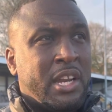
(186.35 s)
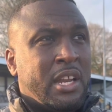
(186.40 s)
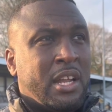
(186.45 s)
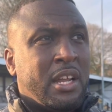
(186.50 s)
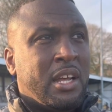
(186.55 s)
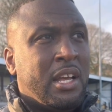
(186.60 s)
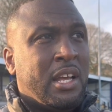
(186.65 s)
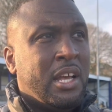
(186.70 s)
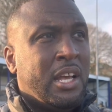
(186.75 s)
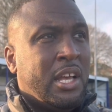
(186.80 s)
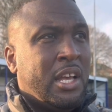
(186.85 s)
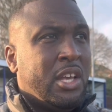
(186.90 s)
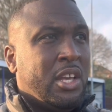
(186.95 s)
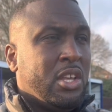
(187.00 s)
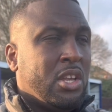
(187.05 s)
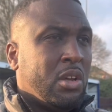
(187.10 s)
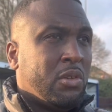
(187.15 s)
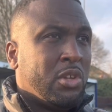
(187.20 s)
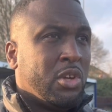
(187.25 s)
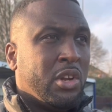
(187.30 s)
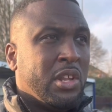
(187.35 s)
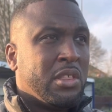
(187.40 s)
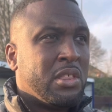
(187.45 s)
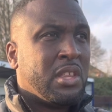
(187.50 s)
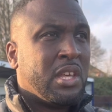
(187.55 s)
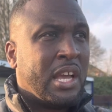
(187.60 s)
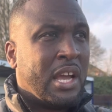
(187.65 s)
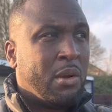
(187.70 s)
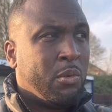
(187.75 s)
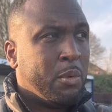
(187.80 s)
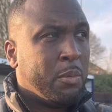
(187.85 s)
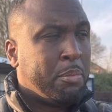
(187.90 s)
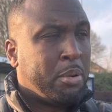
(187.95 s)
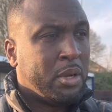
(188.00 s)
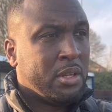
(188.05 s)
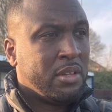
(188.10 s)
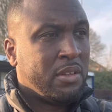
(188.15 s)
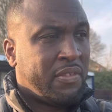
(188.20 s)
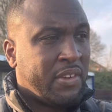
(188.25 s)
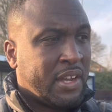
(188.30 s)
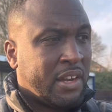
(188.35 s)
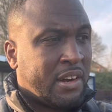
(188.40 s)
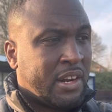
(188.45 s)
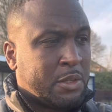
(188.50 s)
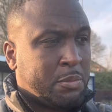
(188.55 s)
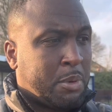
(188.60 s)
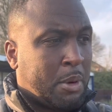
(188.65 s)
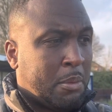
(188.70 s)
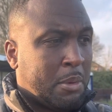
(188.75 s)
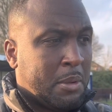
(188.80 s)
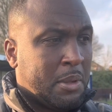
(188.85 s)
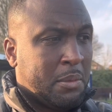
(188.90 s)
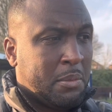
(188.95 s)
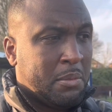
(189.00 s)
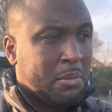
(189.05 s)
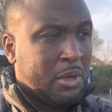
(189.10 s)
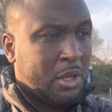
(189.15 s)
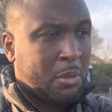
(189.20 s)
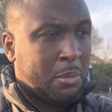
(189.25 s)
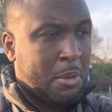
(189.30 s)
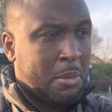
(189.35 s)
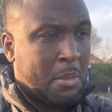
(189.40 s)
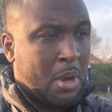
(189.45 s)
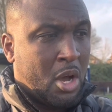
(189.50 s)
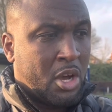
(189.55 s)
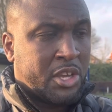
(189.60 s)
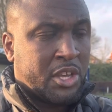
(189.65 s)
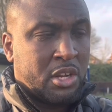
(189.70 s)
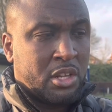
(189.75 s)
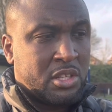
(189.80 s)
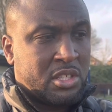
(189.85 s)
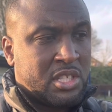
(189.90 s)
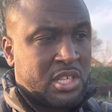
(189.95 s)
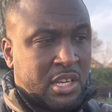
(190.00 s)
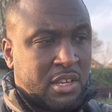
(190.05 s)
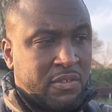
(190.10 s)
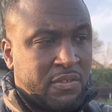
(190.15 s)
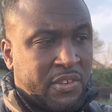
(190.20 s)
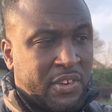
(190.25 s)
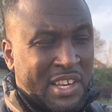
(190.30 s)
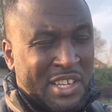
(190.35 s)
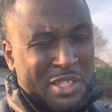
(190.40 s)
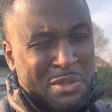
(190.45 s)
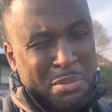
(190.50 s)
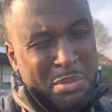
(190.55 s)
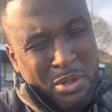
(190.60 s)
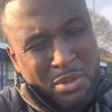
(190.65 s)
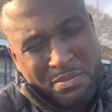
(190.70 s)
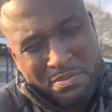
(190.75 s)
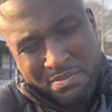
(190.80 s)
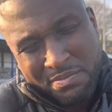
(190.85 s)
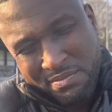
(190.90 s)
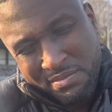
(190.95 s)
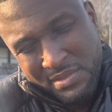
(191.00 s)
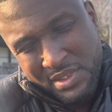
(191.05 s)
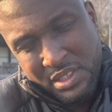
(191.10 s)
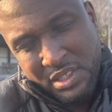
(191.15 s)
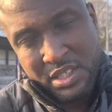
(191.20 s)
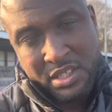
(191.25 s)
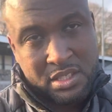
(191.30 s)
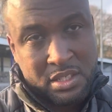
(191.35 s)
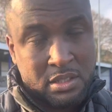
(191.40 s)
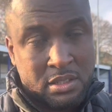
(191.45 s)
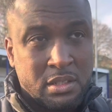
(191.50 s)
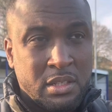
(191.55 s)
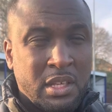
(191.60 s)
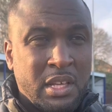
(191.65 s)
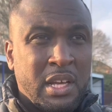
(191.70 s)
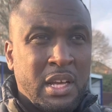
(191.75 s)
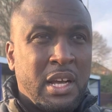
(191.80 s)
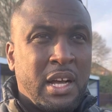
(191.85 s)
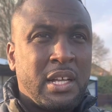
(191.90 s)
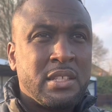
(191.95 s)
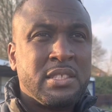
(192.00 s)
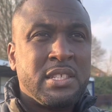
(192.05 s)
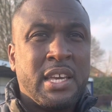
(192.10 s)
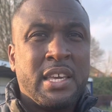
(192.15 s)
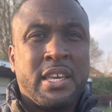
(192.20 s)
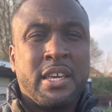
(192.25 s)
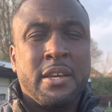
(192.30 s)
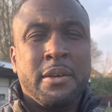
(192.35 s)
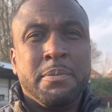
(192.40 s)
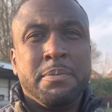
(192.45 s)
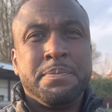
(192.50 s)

The only thing I would point the finger at is probably a little bit marking on the second phase, but listen, I'll take it.